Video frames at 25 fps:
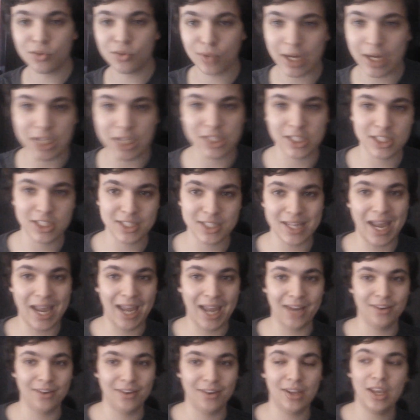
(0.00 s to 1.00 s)
Raising
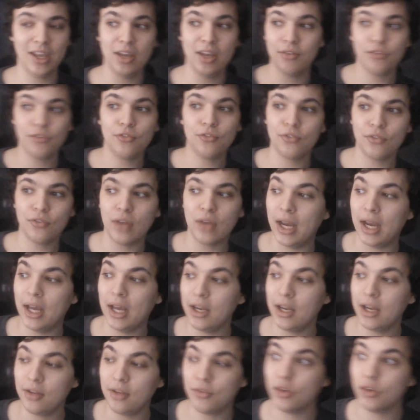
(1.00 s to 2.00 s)
Sand. And
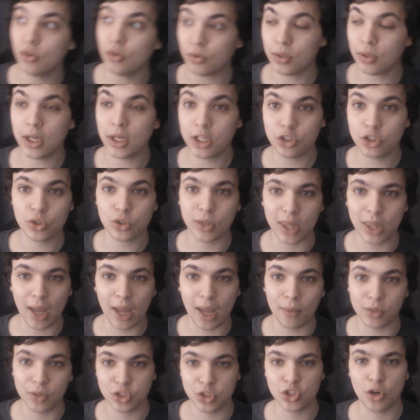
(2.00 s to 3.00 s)
then if you enjoyed
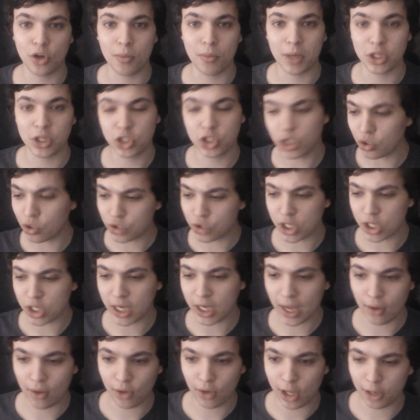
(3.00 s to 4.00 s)
that one so much, go
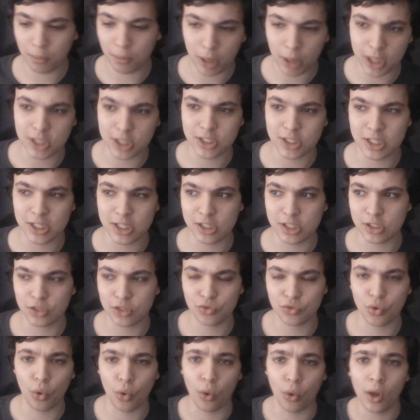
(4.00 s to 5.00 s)
check out Lullaby and the
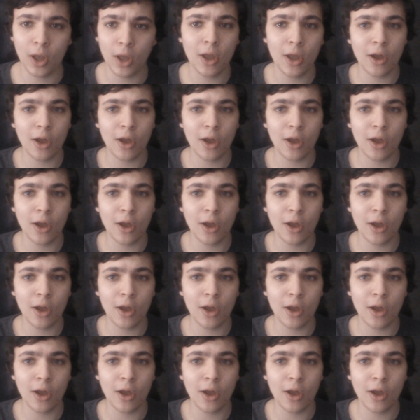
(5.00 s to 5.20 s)
Ceaseless Roar